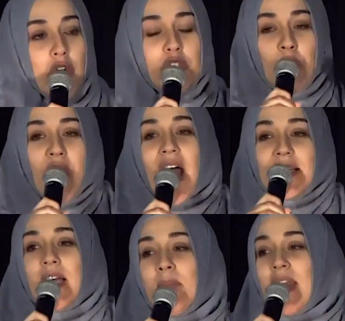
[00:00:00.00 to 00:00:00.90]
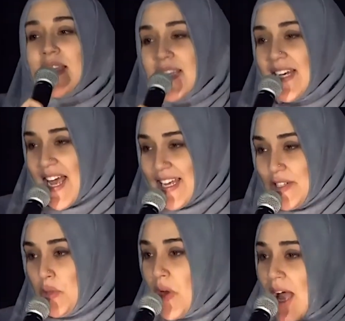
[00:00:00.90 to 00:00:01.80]
do not commit zina,
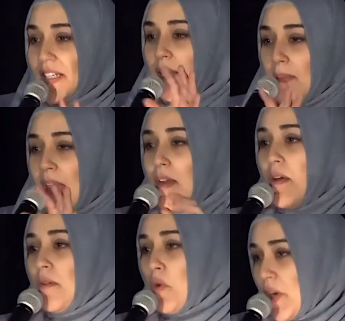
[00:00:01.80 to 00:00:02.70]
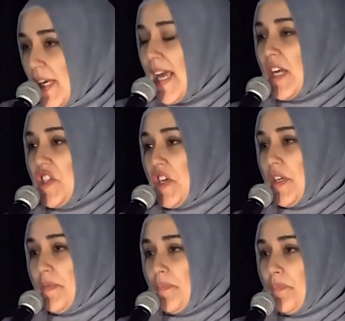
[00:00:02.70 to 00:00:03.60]
do not commit fornication,